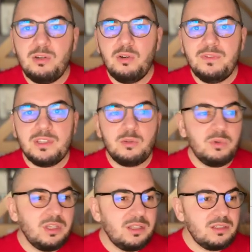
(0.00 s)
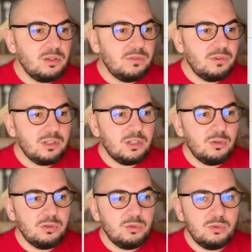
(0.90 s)
over the query, so if you want to
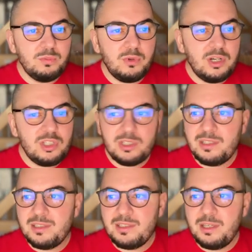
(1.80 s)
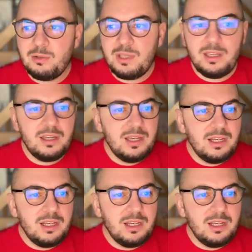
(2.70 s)
go into projects and say, okay,